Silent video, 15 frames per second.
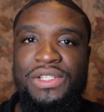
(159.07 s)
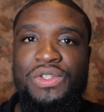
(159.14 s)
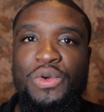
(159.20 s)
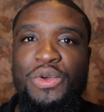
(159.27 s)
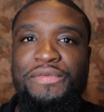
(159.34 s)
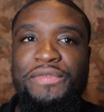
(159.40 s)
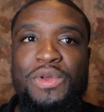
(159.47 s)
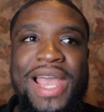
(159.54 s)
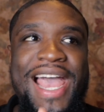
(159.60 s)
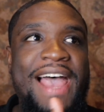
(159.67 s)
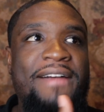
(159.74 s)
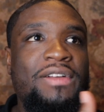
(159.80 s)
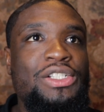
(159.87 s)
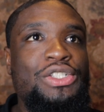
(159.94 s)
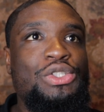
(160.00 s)
So if you
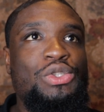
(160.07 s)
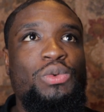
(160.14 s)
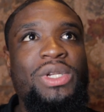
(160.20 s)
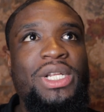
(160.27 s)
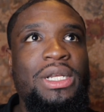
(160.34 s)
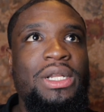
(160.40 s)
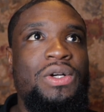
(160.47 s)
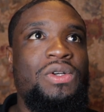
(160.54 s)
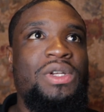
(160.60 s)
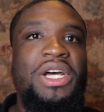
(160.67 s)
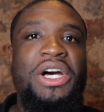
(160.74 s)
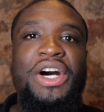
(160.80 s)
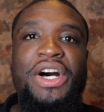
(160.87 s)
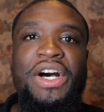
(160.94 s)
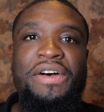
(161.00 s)
have a student loan
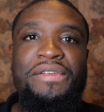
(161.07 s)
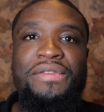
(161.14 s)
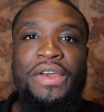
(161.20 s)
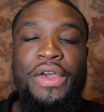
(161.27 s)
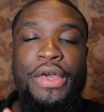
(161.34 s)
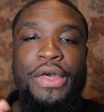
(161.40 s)
of